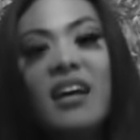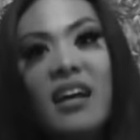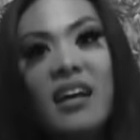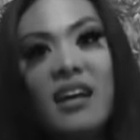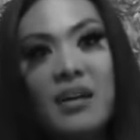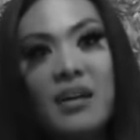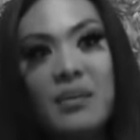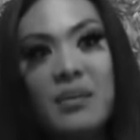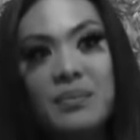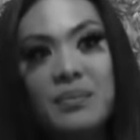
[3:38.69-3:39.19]

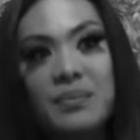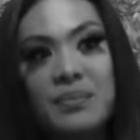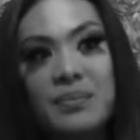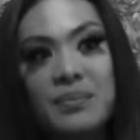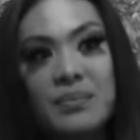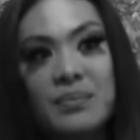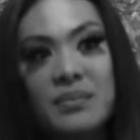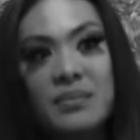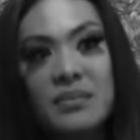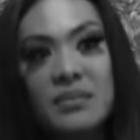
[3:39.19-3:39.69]

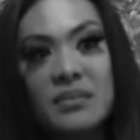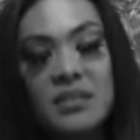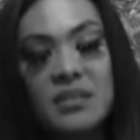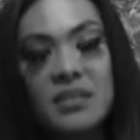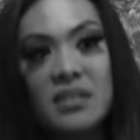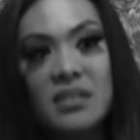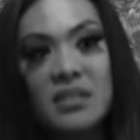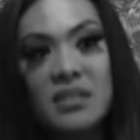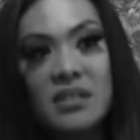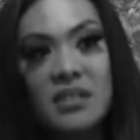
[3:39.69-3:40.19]

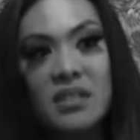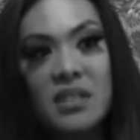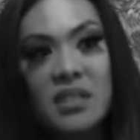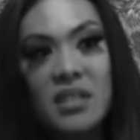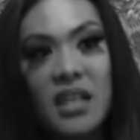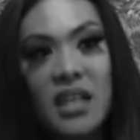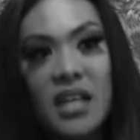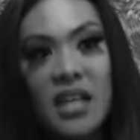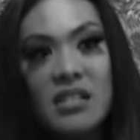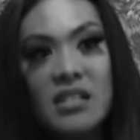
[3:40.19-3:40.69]

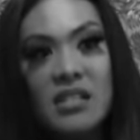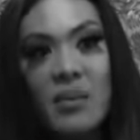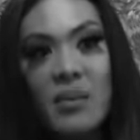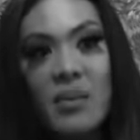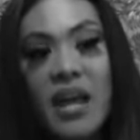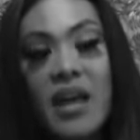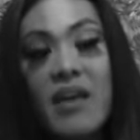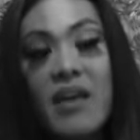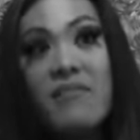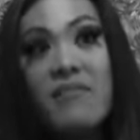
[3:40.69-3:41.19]
And so
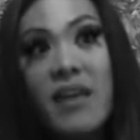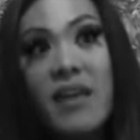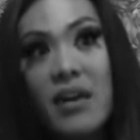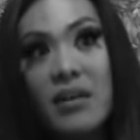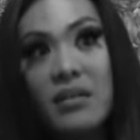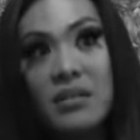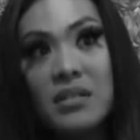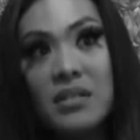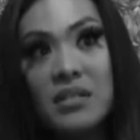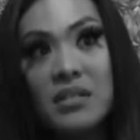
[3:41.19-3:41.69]
what I
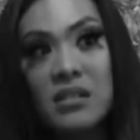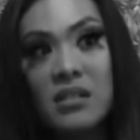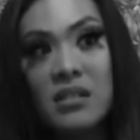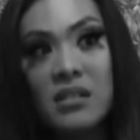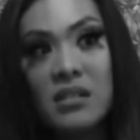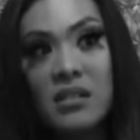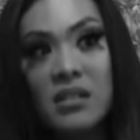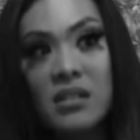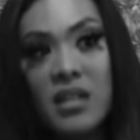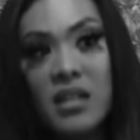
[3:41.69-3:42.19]
found
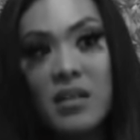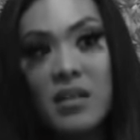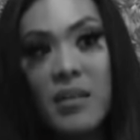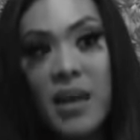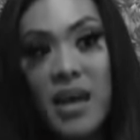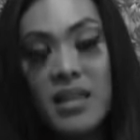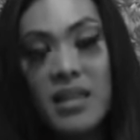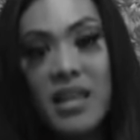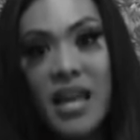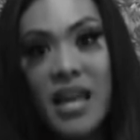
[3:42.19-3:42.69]
in
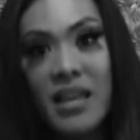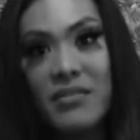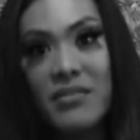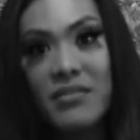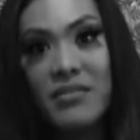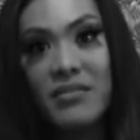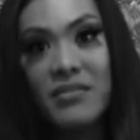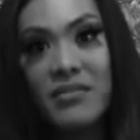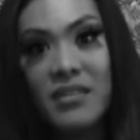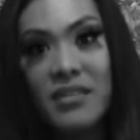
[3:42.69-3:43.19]
my life
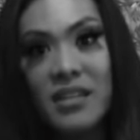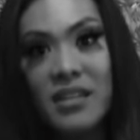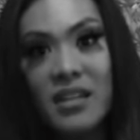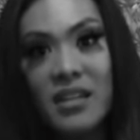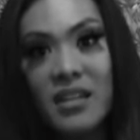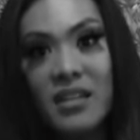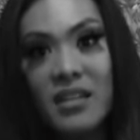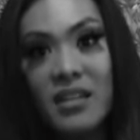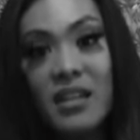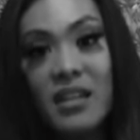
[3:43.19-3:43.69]

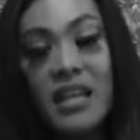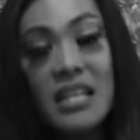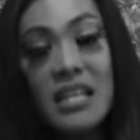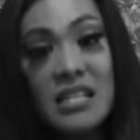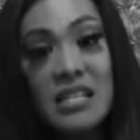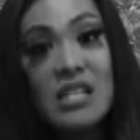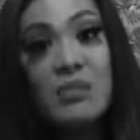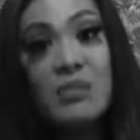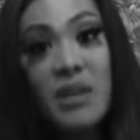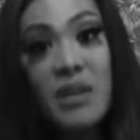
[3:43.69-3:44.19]

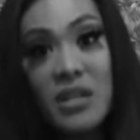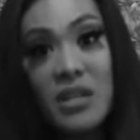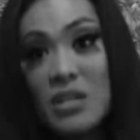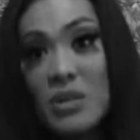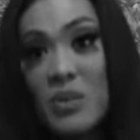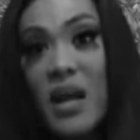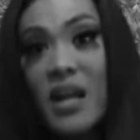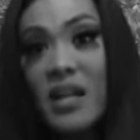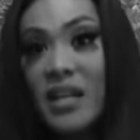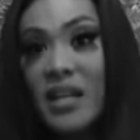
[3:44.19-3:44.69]
is a
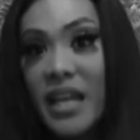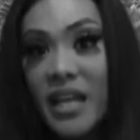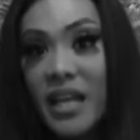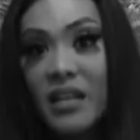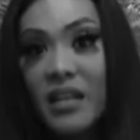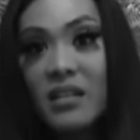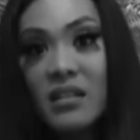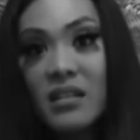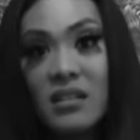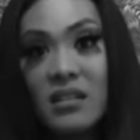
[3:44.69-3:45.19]

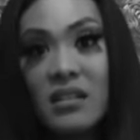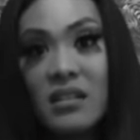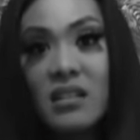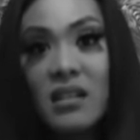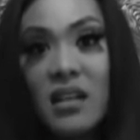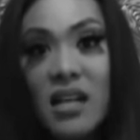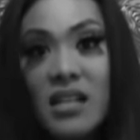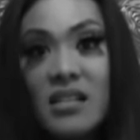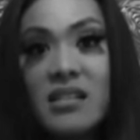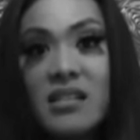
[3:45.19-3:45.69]
spirituality,
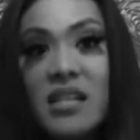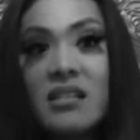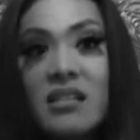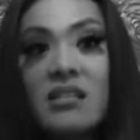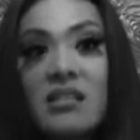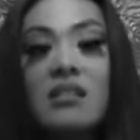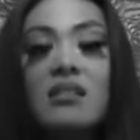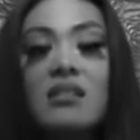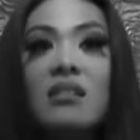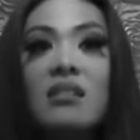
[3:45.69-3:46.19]
a
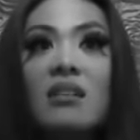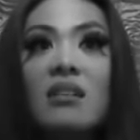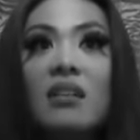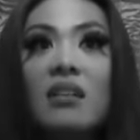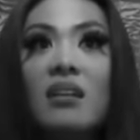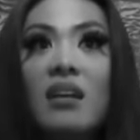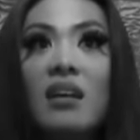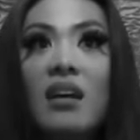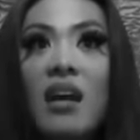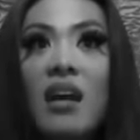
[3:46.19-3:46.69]
sense
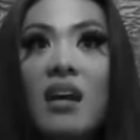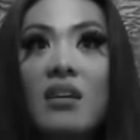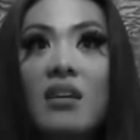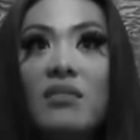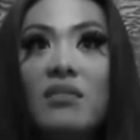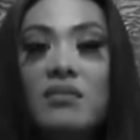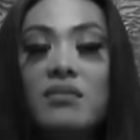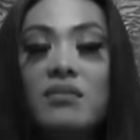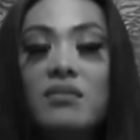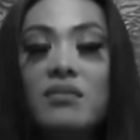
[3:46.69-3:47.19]

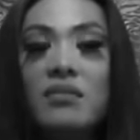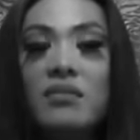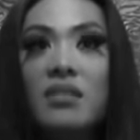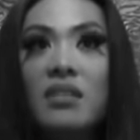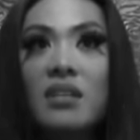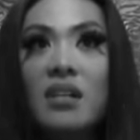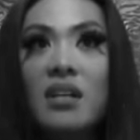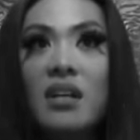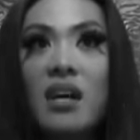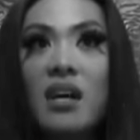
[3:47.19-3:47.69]

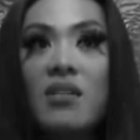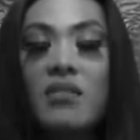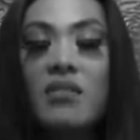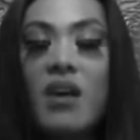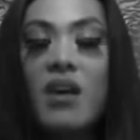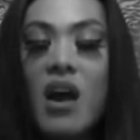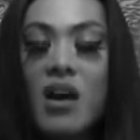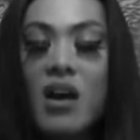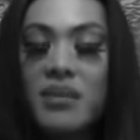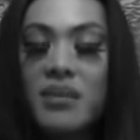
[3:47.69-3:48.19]

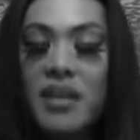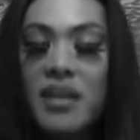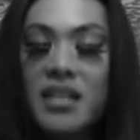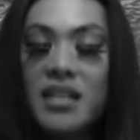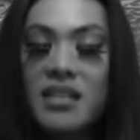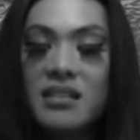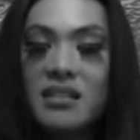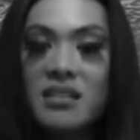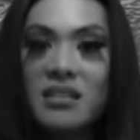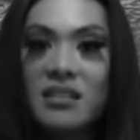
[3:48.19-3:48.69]
of
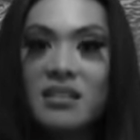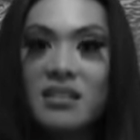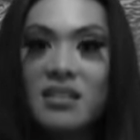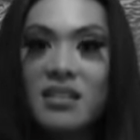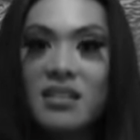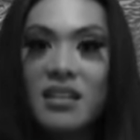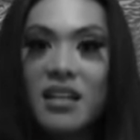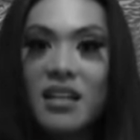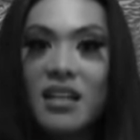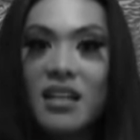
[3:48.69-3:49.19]
calmness,
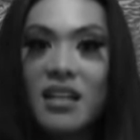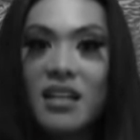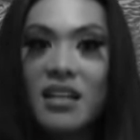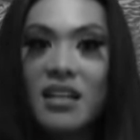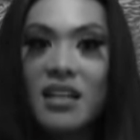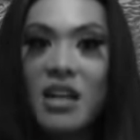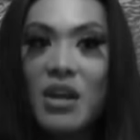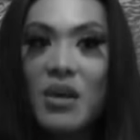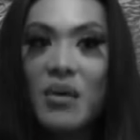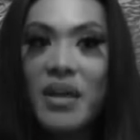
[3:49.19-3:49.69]

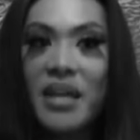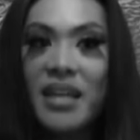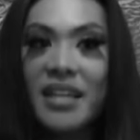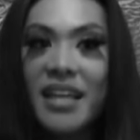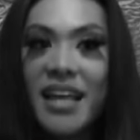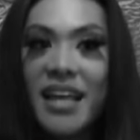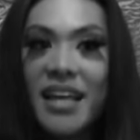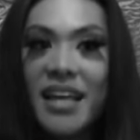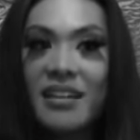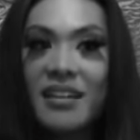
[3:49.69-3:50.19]
knowing
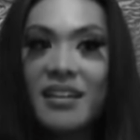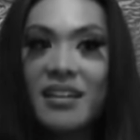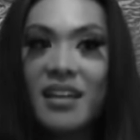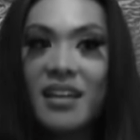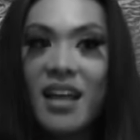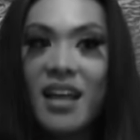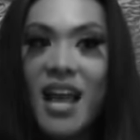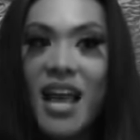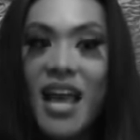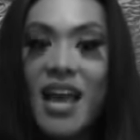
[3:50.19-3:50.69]
that
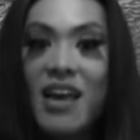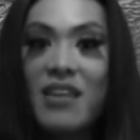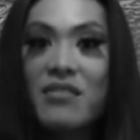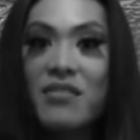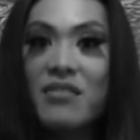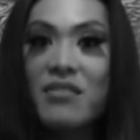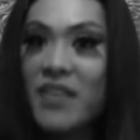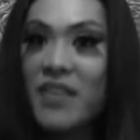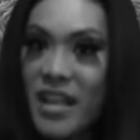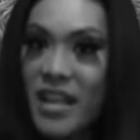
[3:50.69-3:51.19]
I
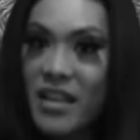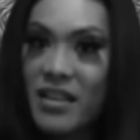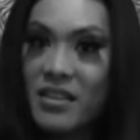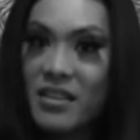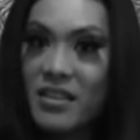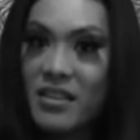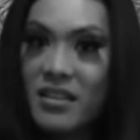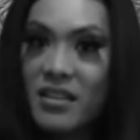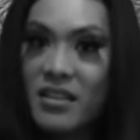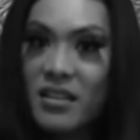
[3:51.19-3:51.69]
have a faith
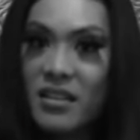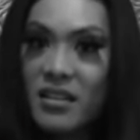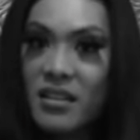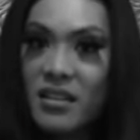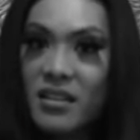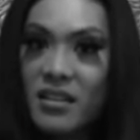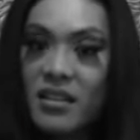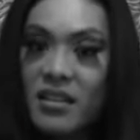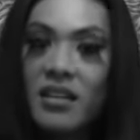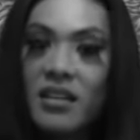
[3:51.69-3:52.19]

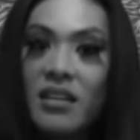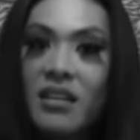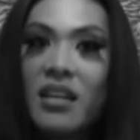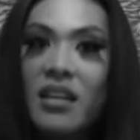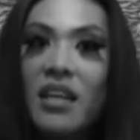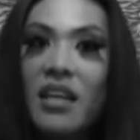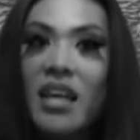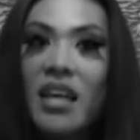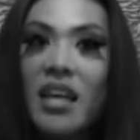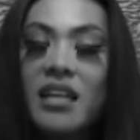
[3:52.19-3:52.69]

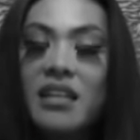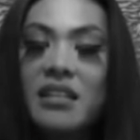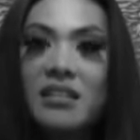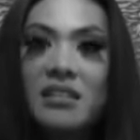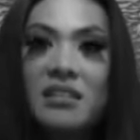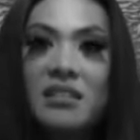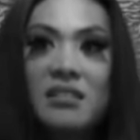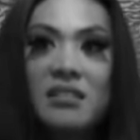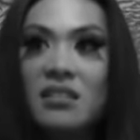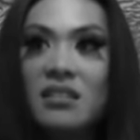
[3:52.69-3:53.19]

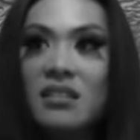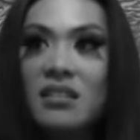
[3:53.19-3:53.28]
in